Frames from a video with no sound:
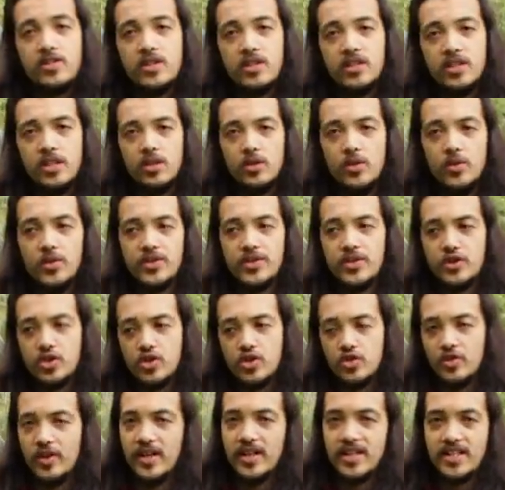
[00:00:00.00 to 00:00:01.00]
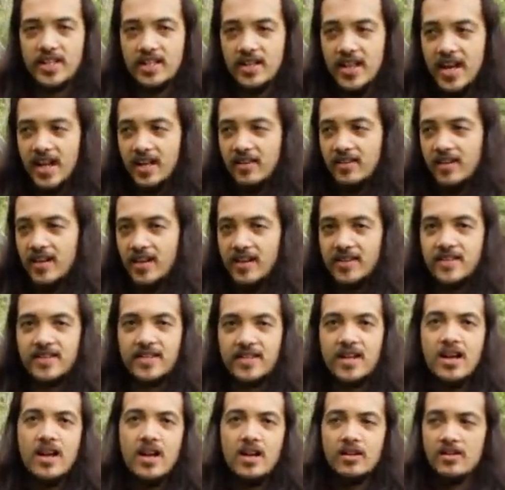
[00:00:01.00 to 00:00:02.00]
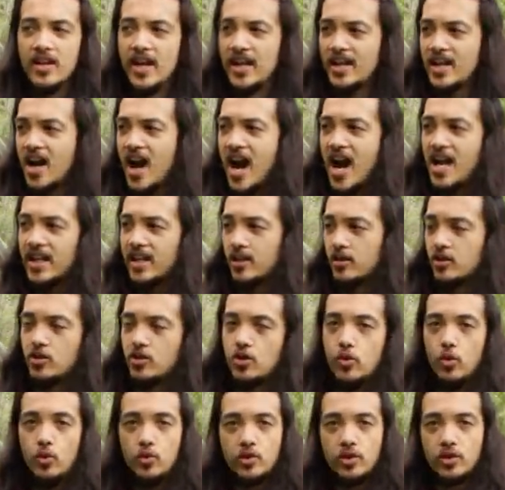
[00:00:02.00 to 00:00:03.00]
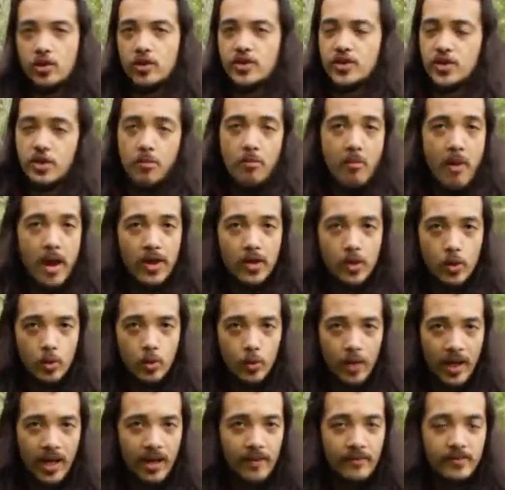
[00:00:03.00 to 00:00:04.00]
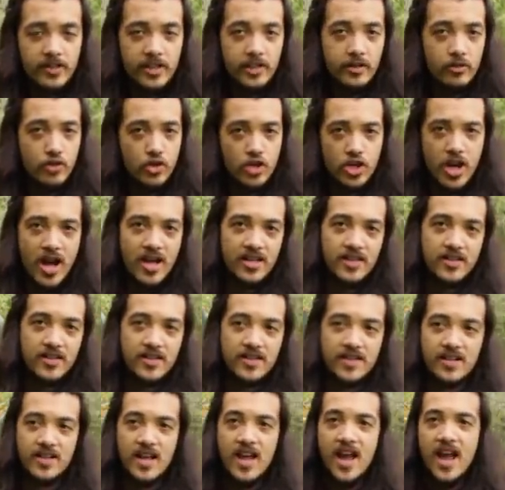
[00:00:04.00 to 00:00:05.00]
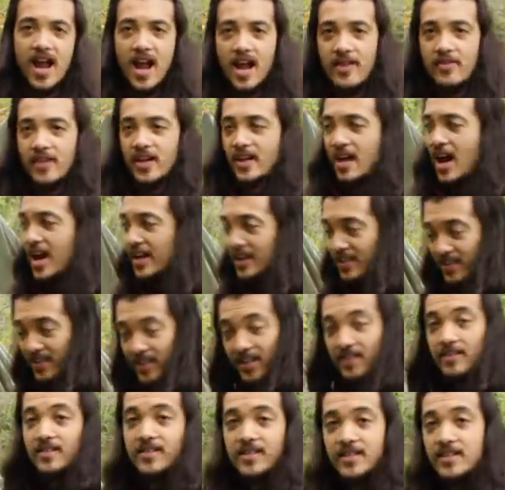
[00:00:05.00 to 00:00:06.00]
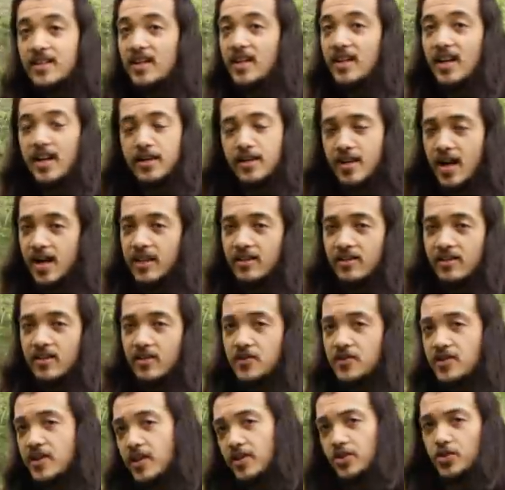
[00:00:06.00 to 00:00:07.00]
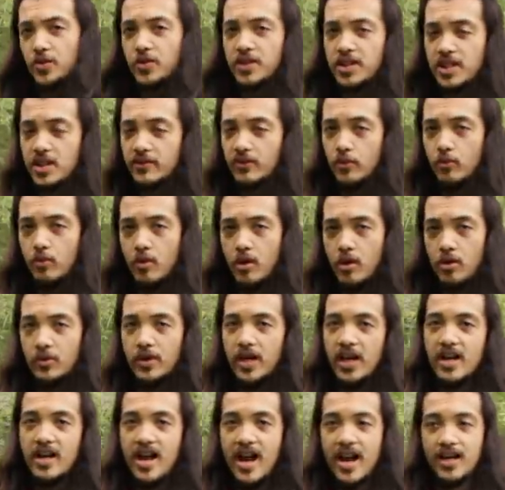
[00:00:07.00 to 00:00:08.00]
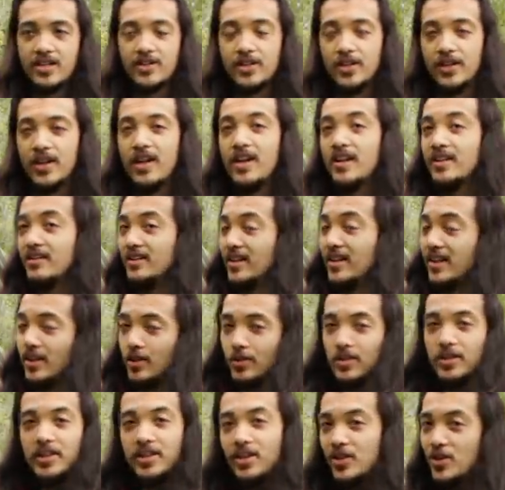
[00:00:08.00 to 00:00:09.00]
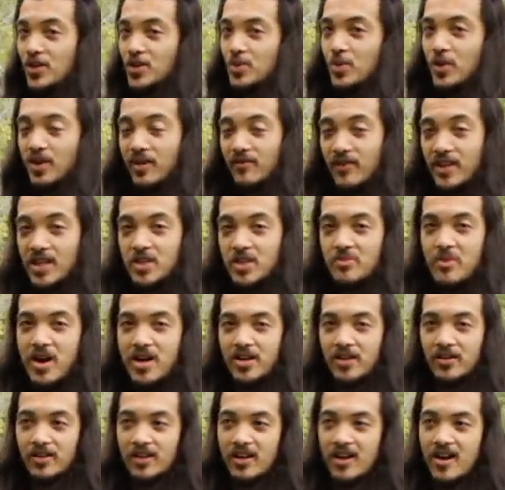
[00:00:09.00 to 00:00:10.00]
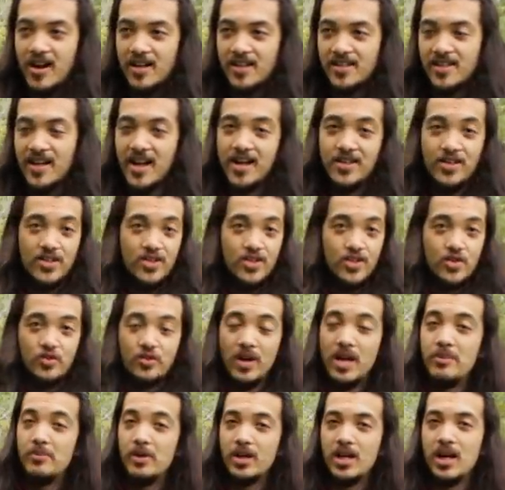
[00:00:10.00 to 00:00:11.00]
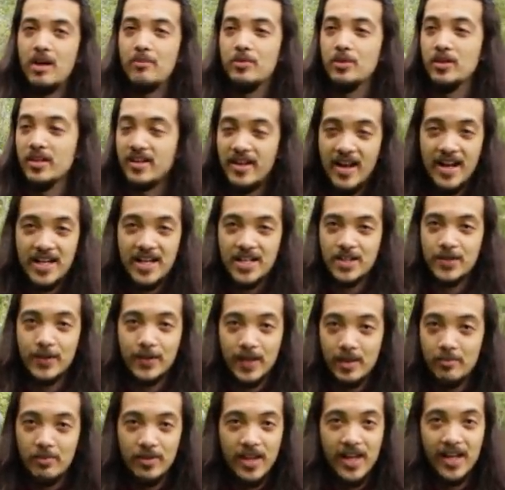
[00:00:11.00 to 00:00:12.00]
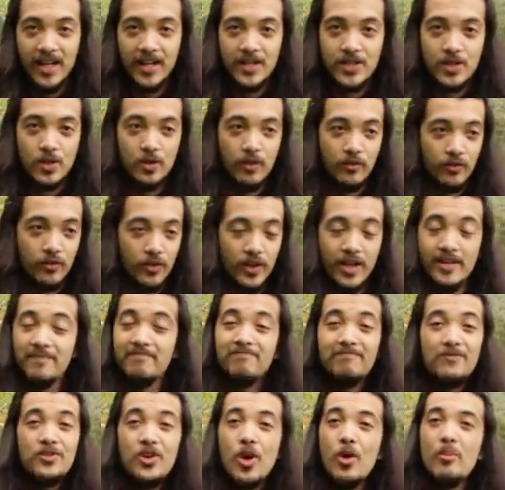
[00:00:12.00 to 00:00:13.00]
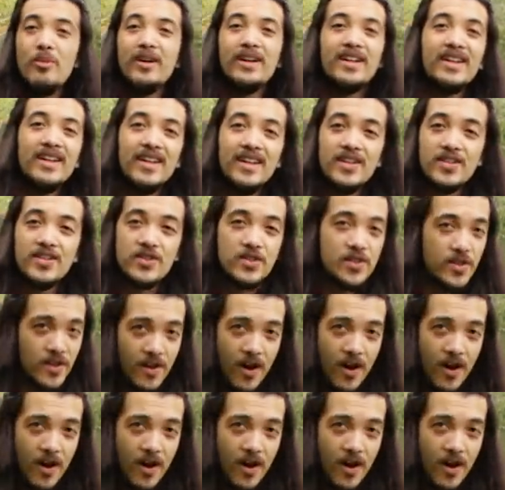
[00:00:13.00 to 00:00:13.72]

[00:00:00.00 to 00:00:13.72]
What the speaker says: to use tricks like this, like hiding coolers or microwaves in chests. And then I did see a 19th century Civil War reenactor literally use one of these modern cots and just drape a couple of nice looking blankets over it. Nobody needs to